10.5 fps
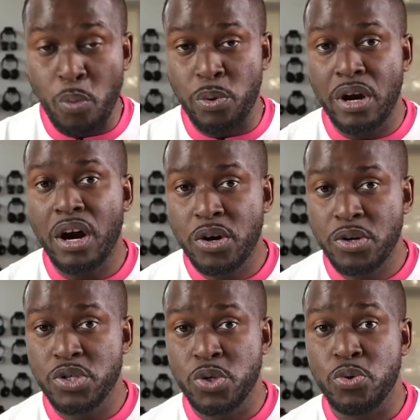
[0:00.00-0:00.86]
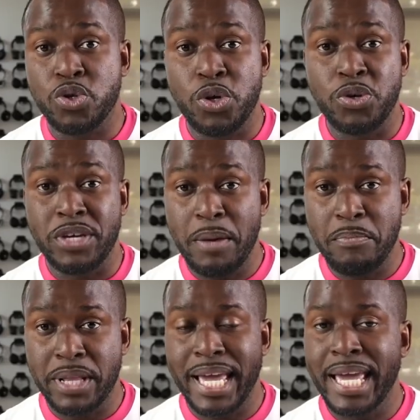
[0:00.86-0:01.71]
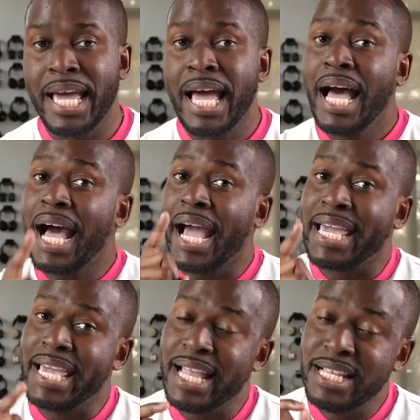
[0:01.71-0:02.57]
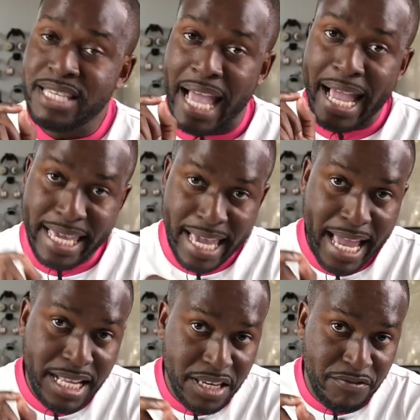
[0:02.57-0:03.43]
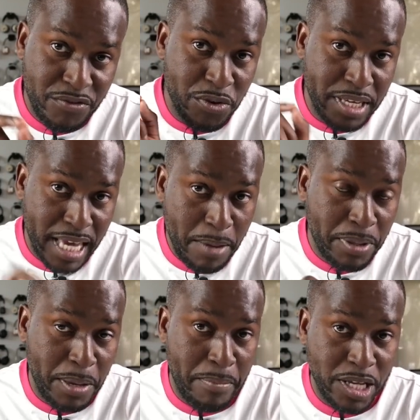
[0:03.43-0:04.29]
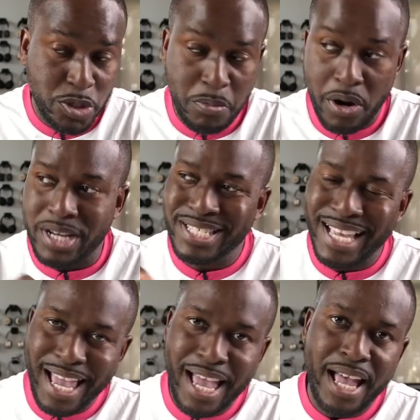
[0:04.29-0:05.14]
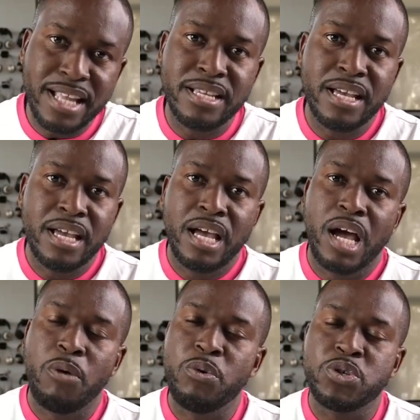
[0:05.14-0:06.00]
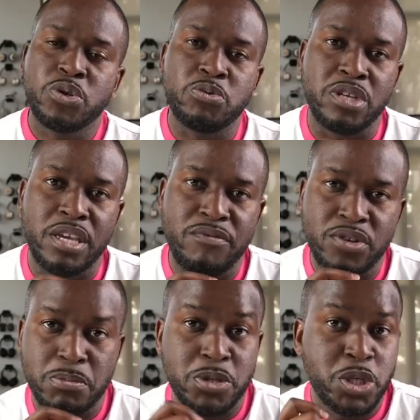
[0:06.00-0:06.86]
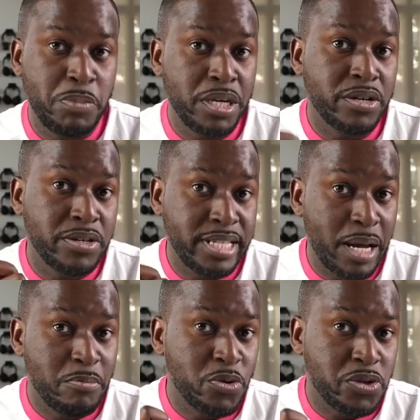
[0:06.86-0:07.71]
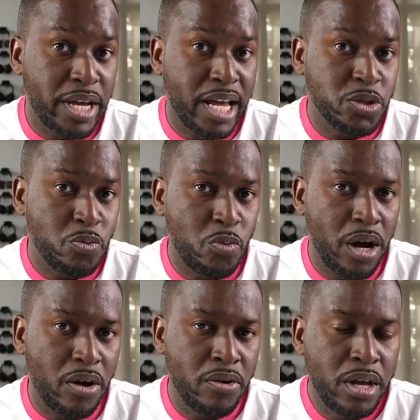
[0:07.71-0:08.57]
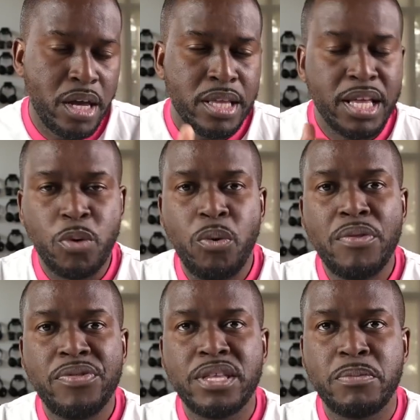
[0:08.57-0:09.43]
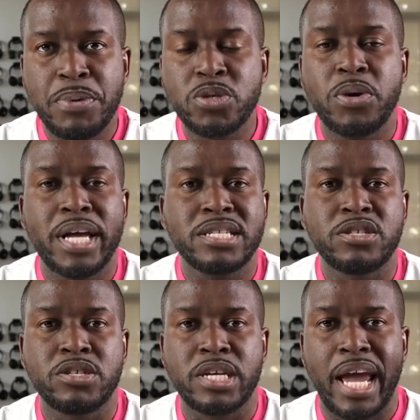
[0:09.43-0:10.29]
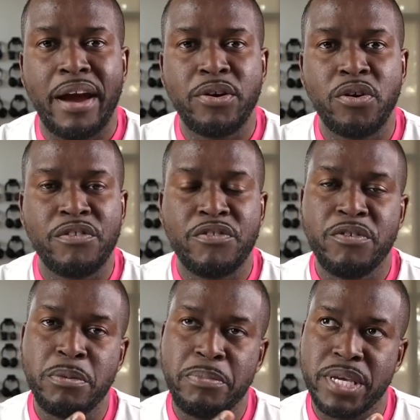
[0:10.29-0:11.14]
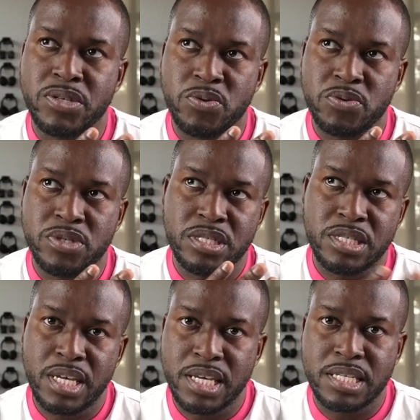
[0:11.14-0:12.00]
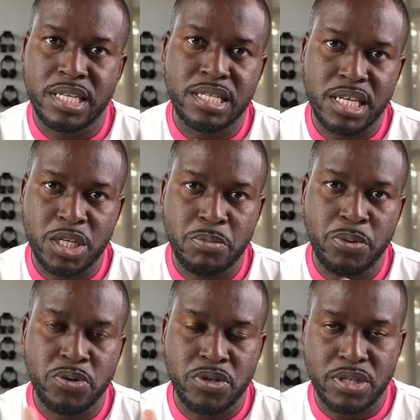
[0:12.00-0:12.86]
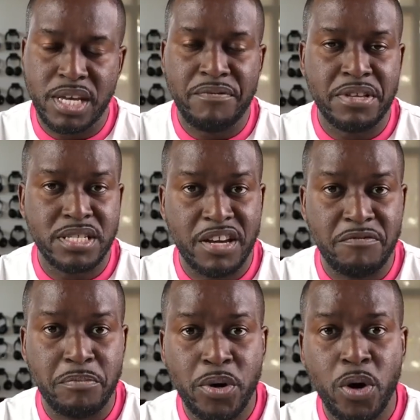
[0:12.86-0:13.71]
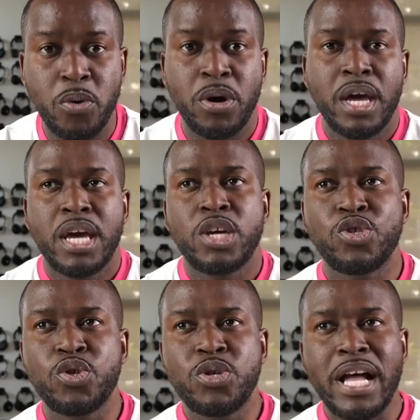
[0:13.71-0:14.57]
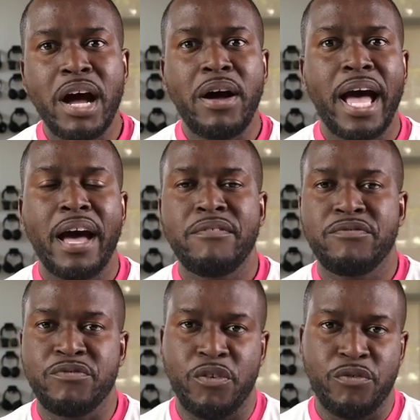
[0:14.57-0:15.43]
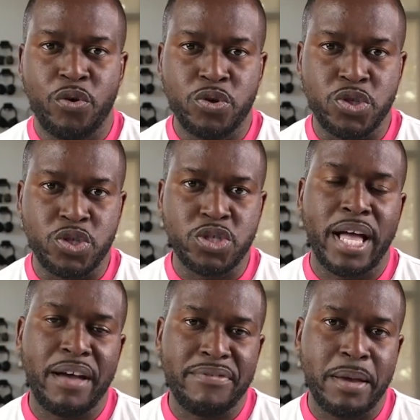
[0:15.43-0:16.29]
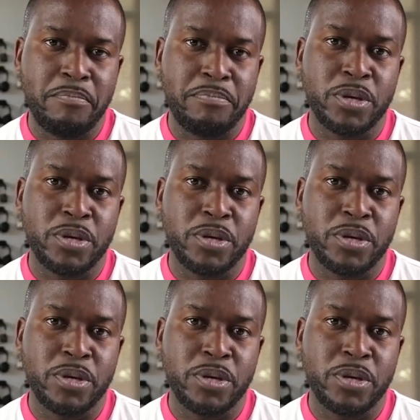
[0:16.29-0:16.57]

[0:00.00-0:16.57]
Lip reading: we are going to do is show you gameplay. I can give you gameplay benchmarks, and I will also give you some speaker demos as well. Now, the one thing the Pixel has carried over from the Pixel 6 and 6 Pro to the 7 and 7 Pro is you now have, of course, you still have that